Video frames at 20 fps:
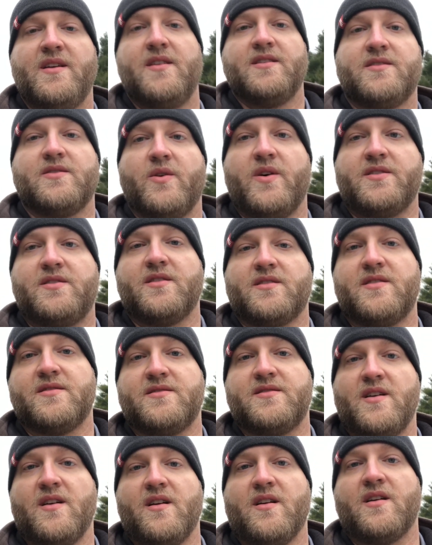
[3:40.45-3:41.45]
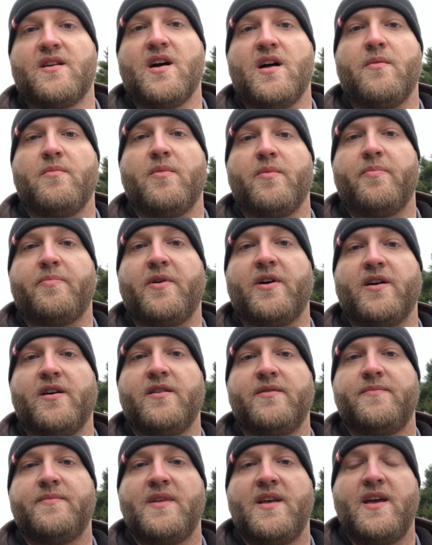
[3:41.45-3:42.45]
So I took the steering column apart
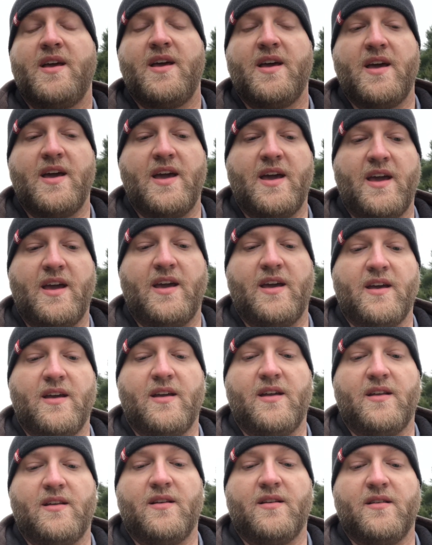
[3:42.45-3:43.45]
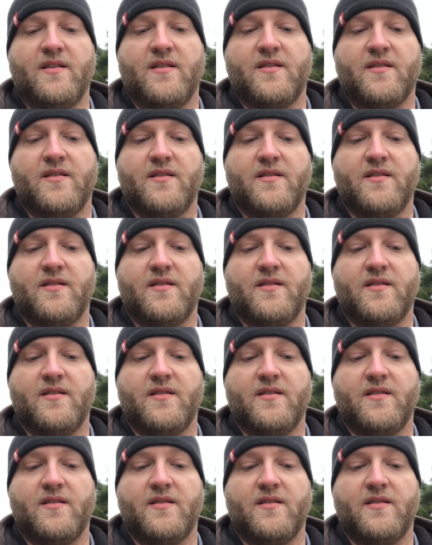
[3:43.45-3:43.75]
and